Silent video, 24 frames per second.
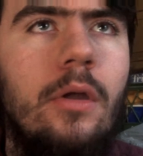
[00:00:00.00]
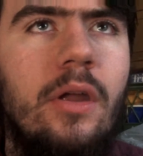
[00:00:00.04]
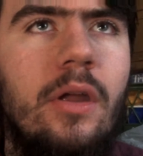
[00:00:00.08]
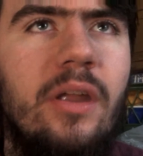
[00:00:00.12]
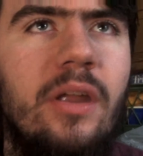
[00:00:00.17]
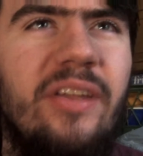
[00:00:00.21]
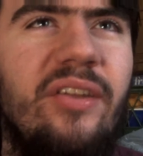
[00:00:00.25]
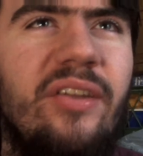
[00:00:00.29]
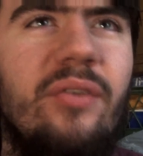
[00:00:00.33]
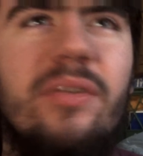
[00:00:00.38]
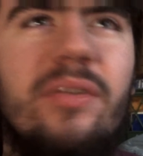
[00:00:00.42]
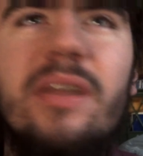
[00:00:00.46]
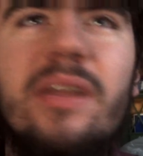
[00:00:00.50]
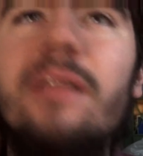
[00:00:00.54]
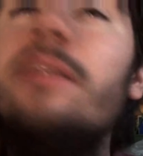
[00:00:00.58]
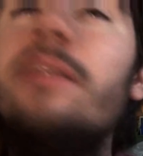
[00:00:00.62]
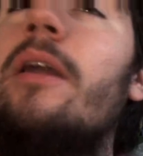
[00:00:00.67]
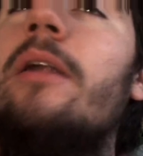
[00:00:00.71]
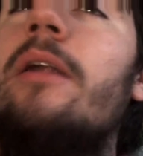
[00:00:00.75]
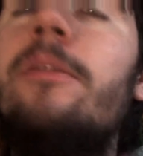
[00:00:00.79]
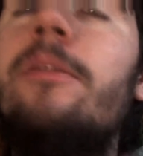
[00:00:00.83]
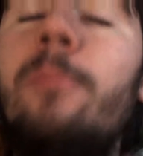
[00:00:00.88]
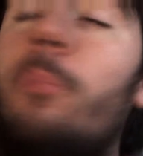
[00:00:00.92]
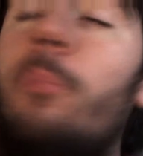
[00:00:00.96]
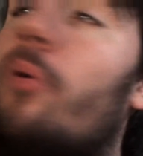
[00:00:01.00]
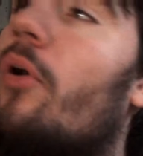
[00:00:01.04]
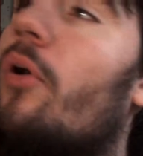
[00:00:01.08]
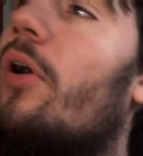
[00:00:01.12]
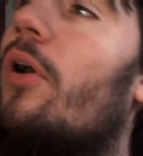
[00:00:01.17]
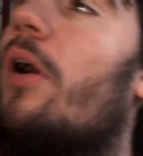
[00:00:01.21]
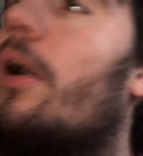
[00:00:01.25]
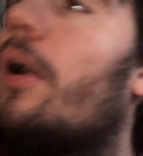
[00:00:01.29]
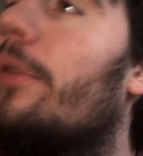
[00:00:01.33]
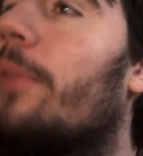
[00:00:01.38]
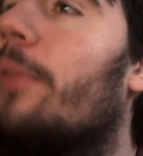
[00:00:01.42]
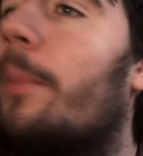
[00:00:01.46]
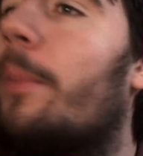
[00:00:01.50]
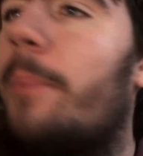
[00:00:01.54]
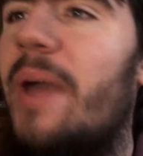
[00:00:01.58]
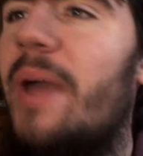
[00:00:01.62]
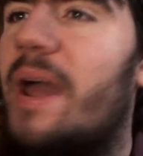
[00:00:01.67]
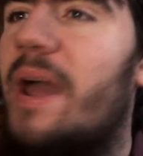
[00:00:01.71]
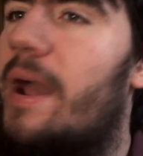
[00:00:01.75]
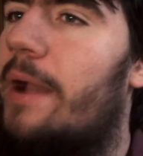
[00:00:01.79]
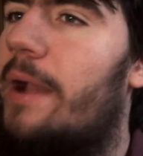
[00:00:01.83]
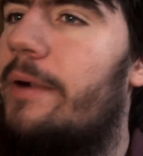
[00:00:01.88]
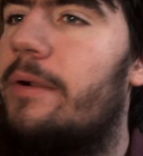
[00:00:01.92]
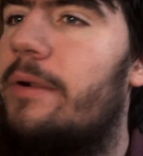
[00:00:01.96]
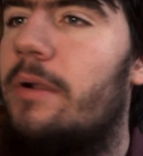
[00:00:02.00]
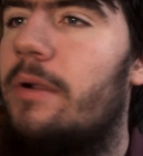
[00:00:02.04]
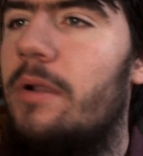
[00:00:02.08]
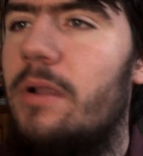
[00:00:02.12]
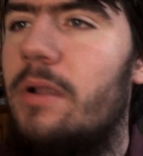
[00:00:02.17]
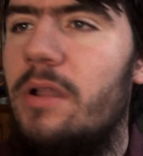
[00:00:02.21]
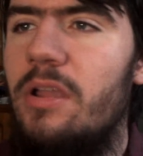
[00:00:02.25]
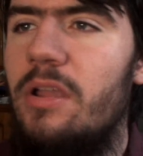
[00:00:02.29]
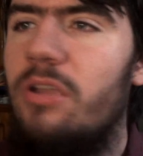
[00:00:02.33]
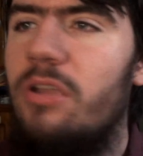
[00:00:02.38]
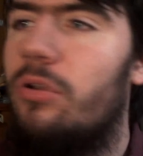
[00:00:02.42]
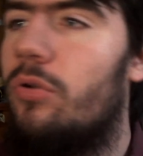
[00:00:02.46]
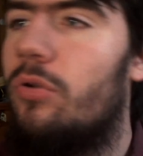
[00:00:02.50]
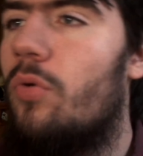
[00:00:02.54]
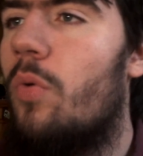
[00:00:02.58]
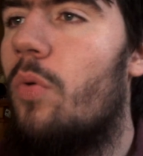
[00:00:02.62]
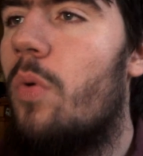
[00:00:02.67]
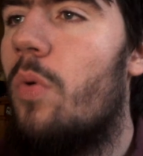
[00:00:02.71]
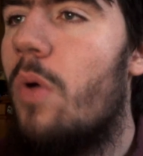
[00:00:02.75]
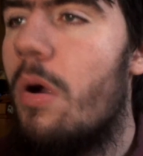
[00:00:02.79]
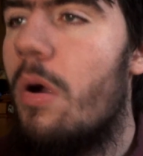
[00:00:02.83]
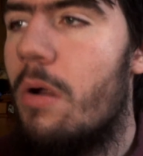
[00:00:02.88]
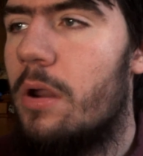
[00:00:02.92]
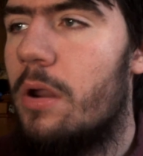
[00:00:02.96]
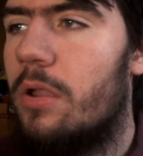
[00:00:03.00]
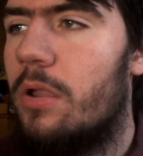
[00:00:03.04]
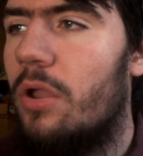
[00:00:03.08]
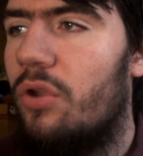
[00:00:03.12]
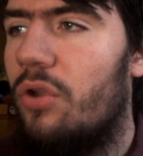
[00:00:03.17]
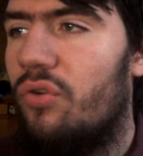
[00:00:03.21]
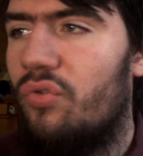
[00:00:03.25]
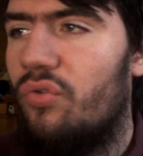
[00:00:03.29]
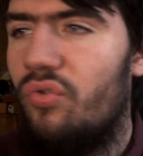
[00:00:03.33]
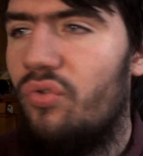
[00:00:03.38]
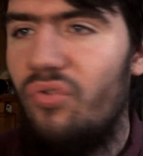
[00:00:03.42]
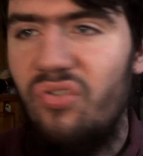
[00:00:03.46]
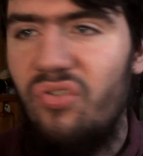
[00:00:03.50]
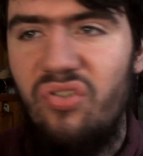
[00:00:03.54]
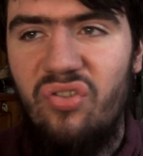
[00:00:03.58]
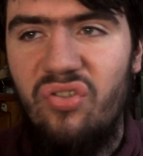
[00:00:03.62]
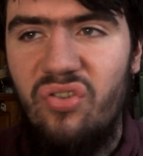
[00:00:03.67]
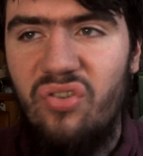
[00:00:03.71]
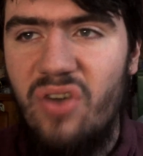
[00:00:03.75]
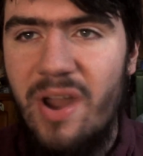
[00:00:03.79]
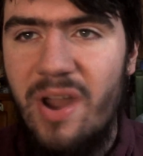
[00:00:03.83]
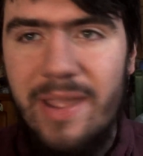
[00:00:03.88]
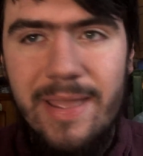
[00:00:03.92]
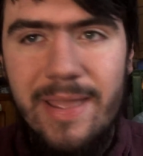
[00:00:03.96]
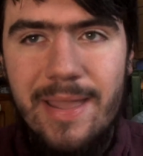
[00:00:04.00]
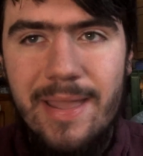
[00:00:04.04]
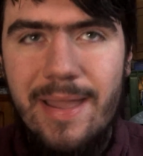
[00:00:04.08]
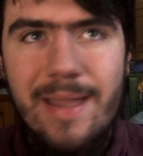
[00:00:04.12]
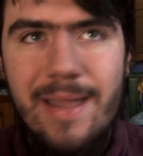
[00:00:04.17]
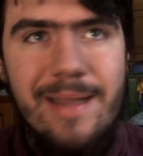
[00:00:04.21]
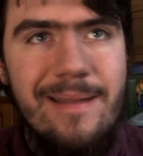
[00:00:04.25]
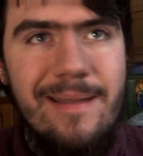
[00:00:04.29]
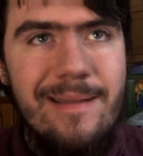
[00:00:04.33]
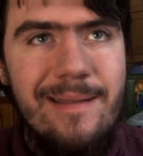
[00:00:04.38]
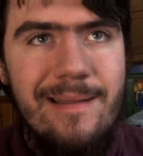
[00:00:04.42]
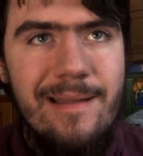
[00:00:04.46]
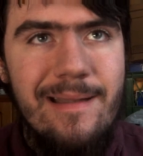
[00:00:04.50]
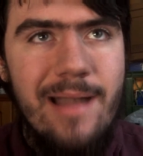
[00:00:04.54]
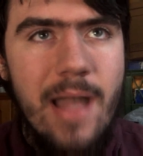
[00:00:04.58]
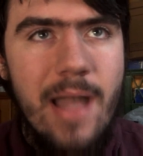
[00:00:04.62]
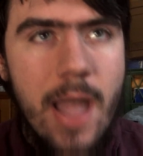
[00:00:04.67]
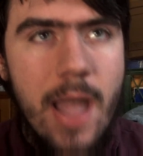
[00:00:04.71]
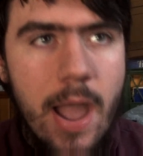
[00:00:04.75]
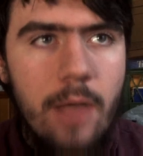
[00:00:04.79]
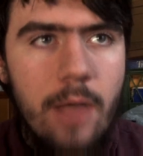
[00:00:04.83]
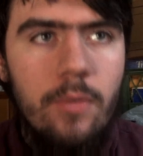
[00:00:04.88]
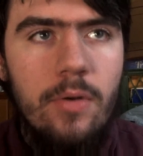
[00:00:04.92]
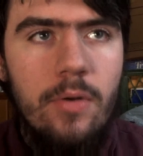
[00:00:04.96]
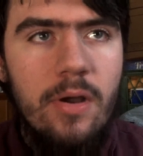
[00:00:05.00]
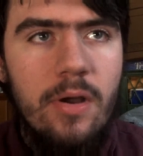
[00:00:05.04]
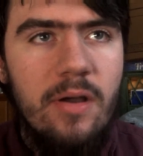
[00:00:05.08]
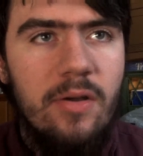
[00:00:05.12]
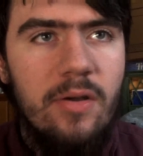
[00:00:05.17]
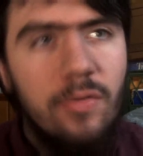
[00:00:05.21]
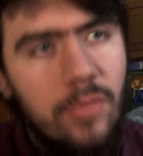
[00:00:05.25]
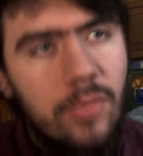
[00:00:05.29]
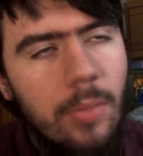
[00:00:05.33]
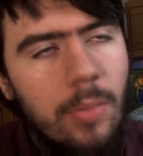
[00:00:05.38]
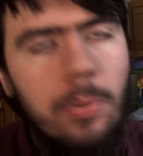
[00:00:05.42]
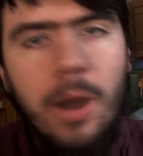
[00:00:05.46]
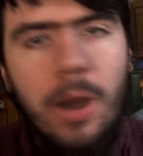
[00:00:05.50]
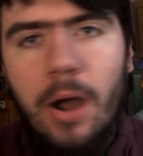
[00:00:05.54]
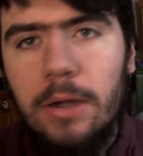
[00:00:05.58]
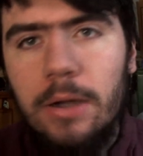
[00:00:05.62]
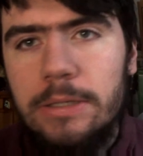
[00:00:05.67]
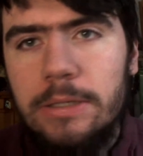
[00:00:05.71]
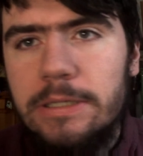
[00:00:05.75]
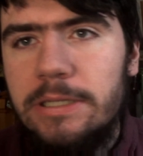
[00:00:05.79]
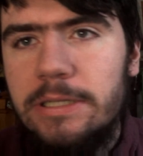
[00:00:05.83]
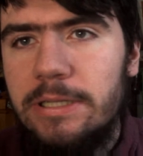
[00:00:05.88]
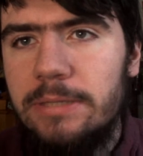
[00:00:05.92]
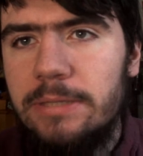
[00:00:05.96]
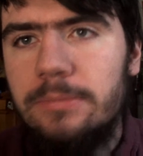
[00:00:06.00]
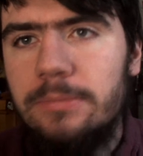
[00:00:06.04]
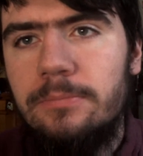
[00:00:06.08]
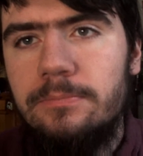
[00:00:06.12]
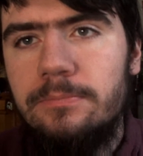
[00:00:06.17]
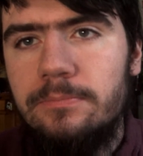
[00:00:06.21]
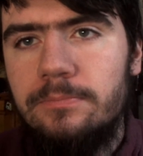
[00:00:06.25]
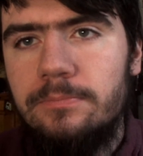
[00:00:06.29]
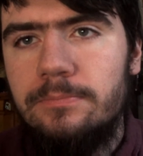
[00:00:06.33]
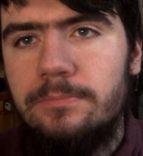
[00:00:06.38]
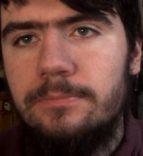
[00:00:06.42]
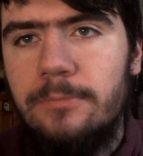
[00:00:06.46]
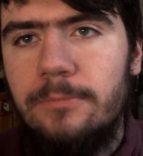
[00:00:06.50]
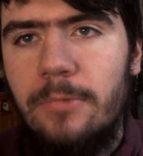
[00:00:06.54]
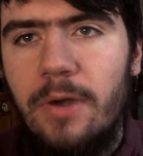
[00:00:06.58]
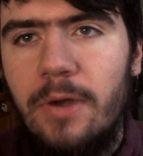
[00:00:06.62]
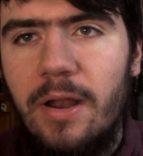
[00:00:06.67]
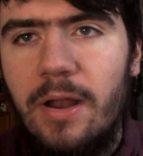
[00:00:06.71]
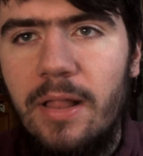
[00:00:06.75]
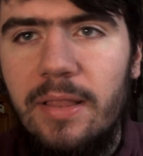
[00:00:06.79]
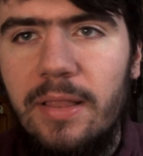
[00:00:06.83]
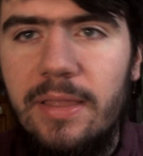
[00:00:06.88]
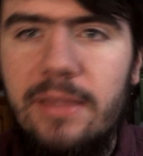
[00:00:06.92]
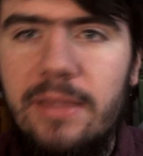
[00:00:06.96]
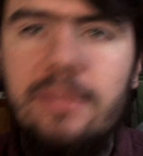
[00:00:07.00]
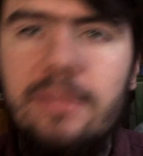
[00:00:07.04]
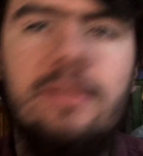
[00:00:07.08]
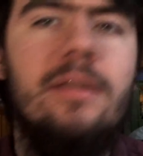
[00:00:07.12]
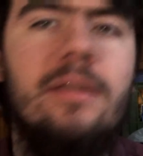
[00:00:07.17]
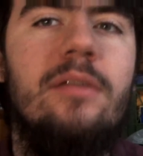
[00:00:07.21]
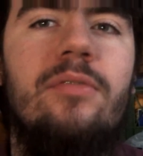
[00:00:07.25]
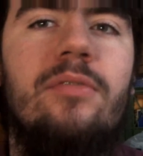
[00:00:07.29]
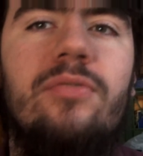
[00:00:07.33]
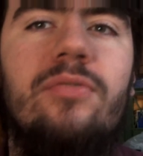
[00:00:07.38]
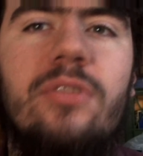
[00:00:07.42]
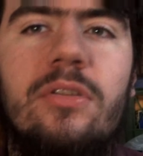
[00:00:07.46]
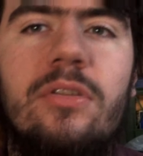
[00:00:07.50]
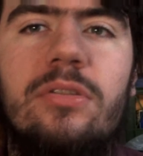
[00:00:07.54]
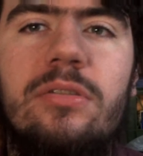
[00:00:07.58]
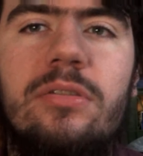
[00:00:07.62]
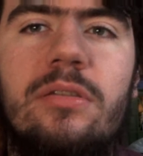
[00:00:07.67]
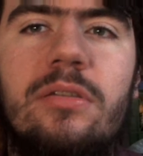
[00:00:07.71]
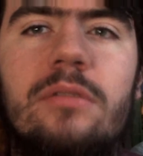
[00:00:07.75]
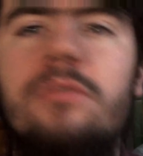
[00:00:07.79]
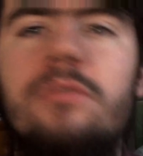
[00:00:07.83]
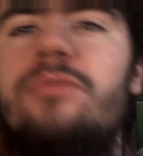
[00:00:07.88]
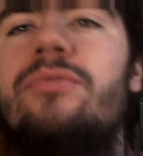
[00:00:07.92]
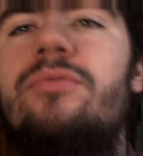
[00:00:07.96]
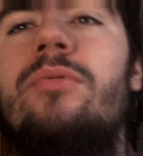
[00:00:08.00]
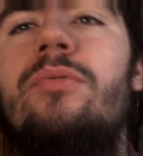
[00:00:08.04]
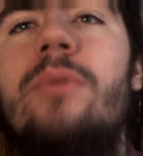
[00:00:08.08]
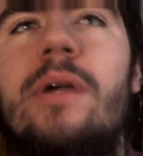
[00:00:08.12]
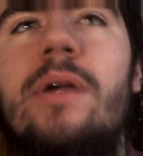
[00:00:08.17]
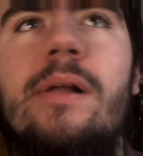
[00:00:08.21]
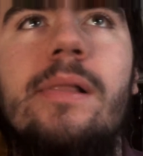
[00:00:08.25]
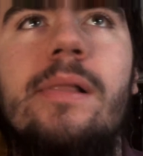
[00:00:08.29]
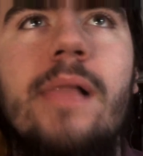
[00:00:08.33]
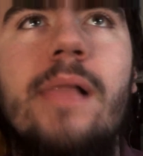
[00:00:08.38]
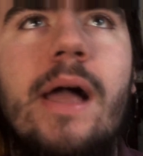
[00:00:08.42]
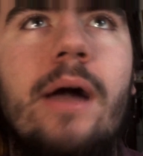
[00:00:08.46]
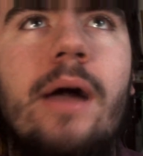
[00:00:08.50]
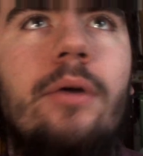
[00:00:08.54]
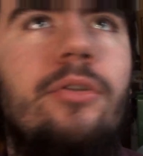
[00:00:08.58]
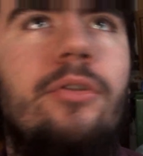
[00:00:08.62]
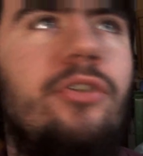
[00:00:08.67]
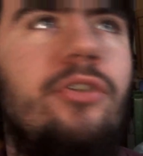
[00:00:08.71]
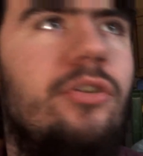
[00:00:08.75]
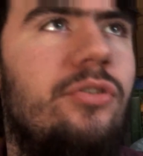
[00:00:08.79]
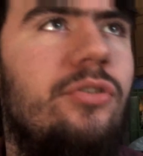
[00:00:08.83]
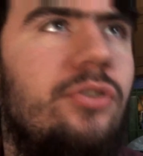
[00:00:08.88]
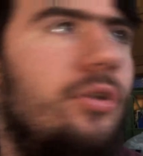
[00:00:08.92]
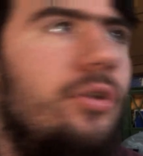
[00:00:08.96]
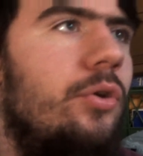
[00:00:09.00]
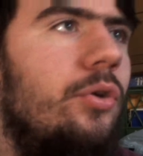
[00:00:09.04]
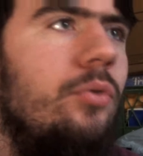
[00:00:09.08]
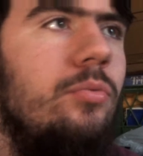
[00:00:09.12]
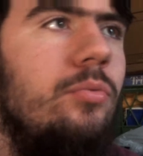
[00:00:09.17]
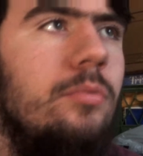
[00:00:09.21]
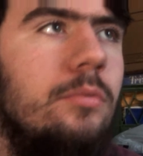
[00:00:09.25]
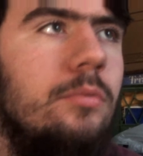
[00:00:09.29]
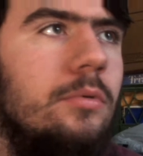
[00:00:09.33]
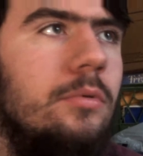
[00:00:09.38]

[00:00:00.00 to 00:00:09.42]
You can just put on the pad and it'll work right out of the box. At least if the software allows it to.